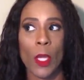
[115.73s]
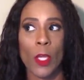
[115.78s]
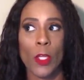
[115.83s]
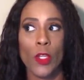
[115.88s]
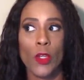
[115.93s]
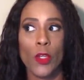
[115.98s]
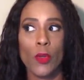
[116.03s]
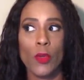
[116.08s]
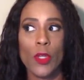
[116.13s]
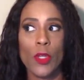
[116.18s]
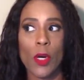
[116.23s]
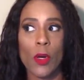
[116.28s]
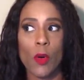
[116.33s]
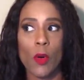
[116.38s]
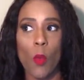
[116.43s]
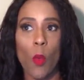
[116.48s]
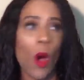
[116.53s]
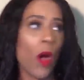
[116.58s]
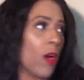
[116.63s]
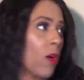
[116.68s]
You
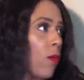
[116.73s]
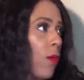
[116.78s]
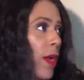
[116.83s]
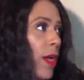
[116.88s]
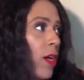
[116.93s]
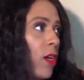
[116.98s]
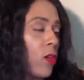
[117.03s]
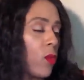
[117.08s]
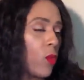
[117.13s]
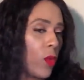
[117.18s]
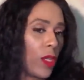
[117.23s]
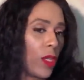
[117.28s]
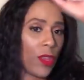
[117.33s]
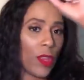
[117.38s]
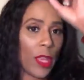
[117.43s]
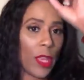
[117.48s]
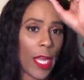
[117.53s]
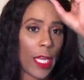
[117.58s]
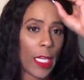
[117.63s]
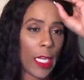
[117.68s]
don't walk around with
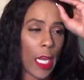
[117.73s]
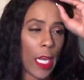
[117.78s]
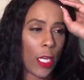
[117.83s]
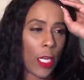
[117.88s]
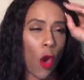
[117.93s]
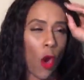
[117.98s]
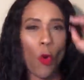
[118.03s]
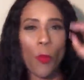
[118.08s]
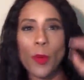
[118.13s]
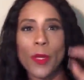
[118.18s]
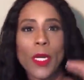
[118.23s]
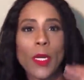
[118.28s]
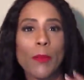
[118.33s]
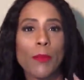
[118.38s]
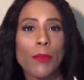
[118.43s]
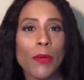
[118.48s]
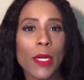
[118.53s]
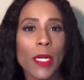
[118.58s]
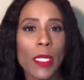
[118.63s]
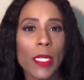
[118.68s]
like an open
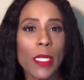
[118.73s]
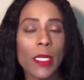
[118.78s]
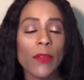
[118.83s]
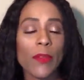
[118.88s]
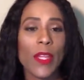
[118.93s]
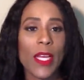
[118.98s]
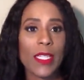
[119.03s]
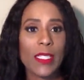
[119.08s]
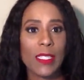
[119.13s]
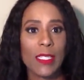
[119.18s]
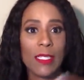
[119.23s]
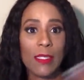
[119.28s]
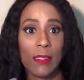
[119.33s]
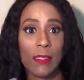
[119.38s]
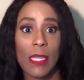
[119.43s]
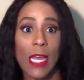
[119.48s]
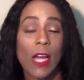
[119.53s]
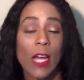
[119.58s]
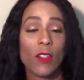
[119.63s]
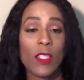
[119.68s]
umbrella. That's
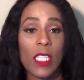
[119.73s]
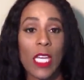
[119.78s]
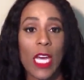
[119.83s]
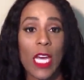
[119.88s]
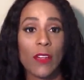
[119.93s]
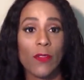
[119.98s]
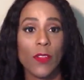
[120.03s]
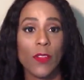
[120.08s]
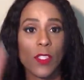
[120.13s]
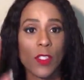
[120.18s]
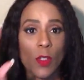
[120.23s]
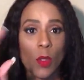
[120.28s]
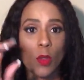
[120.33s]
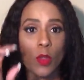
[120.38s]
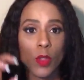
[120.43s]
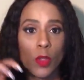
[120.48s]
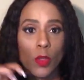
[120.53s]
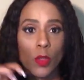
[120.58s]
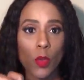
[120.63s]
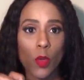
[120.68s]
outside of the
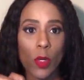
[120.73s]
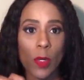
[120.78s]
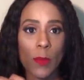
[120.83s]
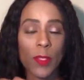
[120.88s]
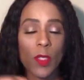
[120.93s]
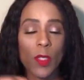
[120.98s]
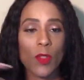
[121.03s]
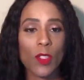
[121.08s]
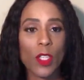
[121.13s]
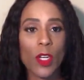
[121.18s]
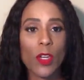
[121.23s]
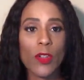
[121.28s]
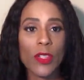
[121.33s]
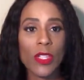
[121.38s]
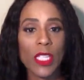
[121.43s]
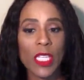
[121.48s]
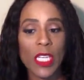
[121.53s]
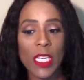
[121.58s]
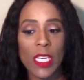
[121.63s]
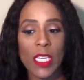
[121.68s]
social norm. So certain
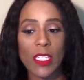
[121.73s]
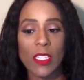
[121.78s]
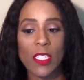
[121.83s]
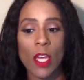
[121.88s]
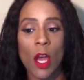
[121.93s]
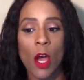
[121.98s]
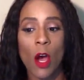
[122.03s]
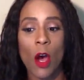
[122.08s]
things